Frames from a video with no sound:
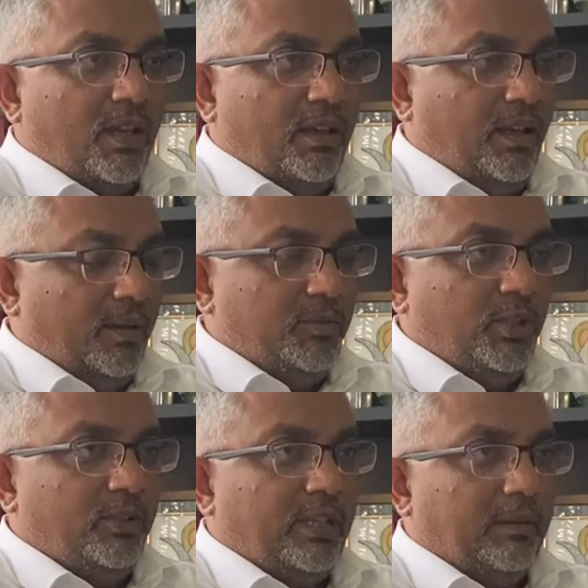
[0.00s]
Yeah,
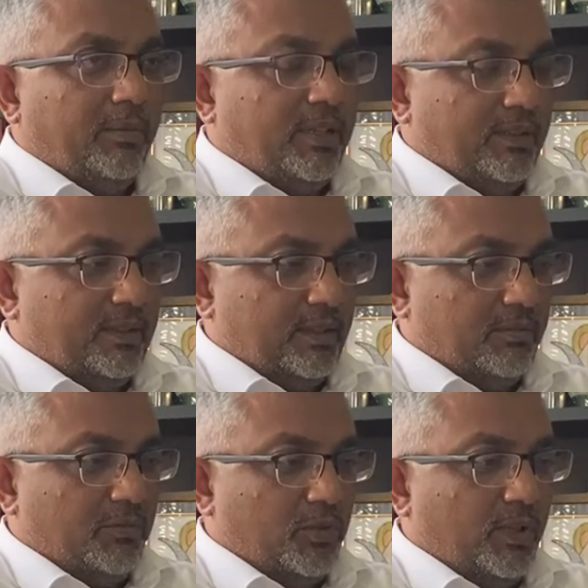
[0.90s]
absolutely. Because
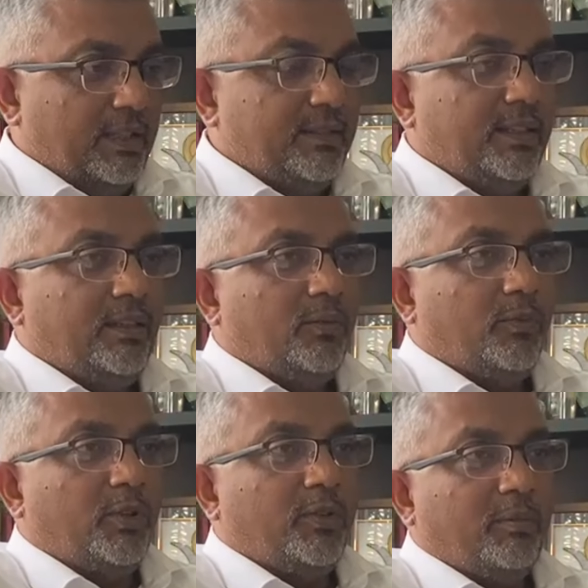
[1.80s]
you can see
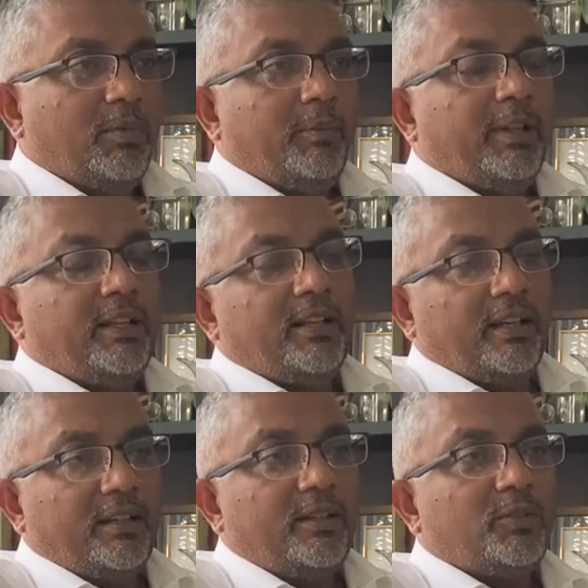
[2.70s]
when you implement the
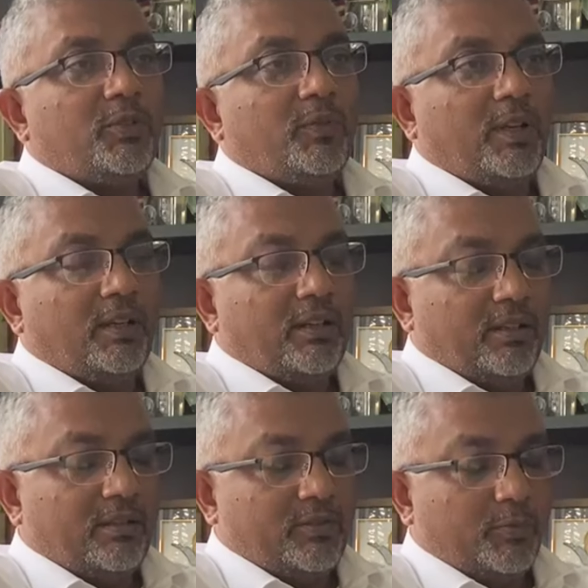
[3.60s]
9001,
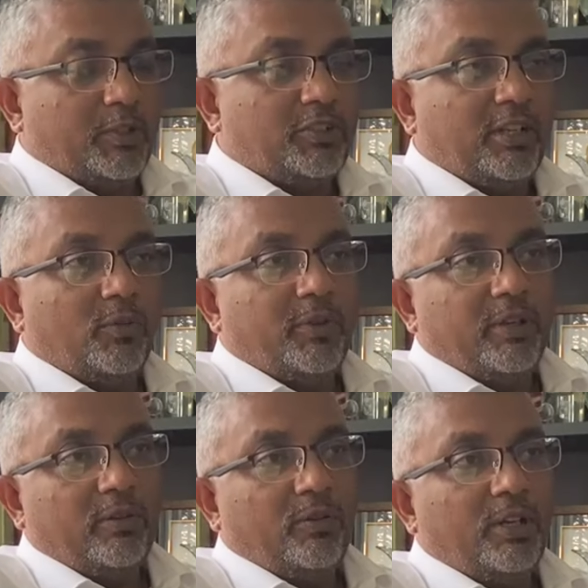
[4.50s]
especially now
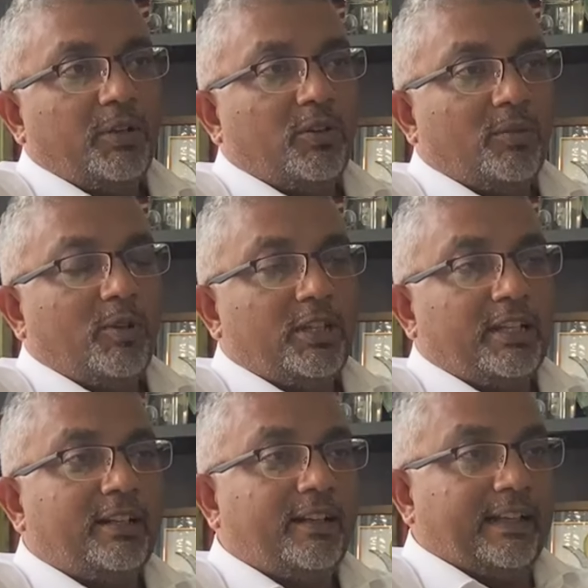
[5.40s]
we only talk about the
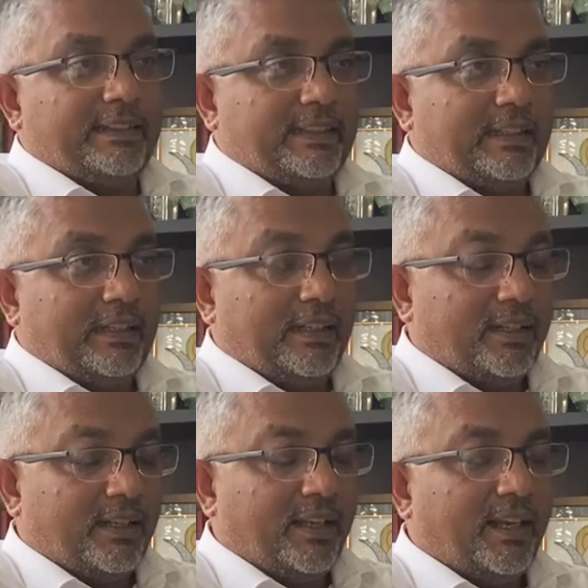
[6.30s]
context,
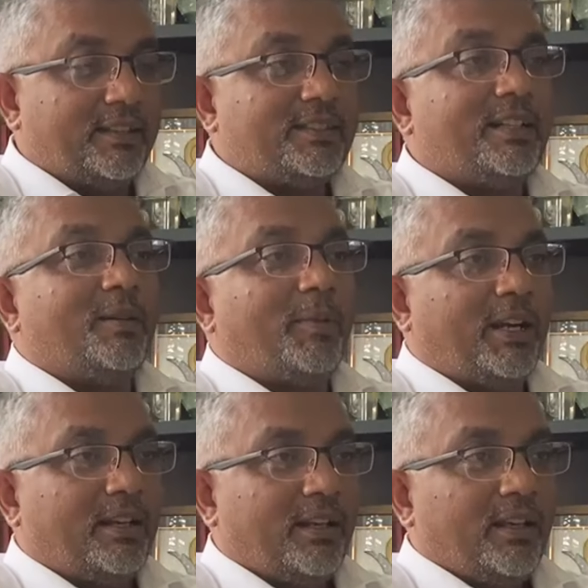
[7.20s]
external
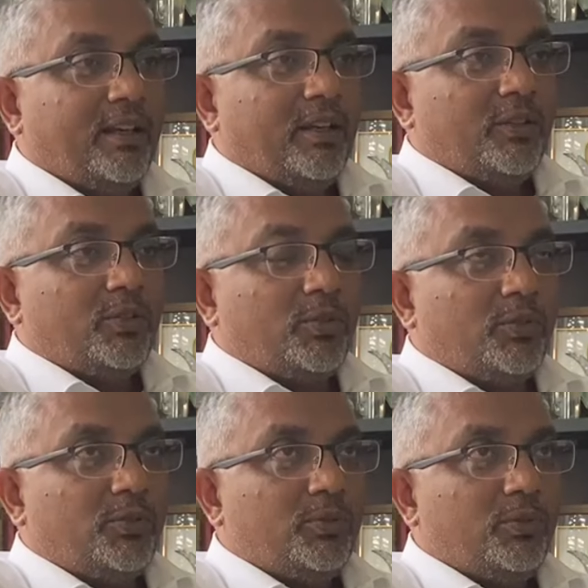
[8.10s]
part. So
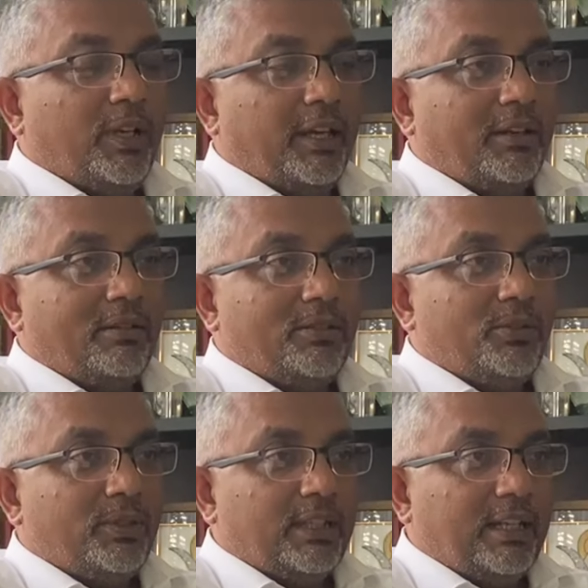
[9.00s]
you
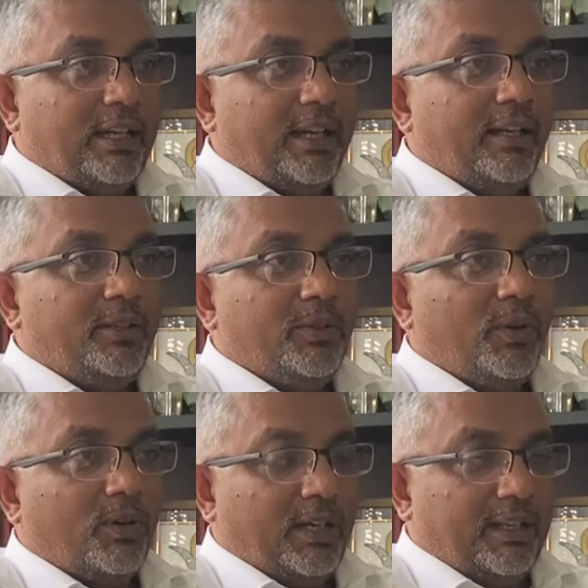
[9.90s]
align your
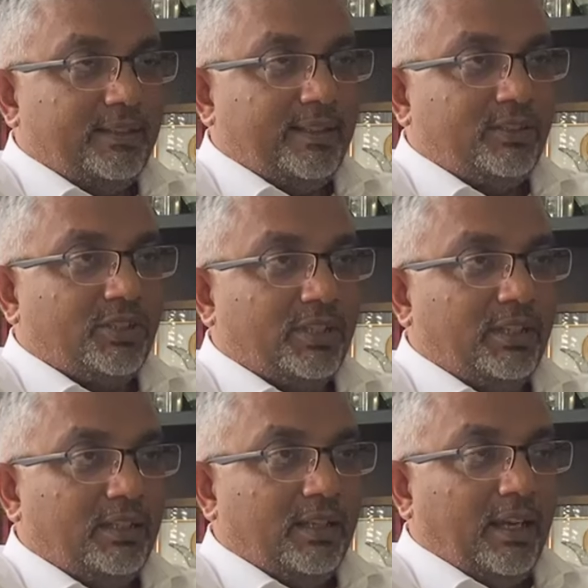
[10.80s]
organization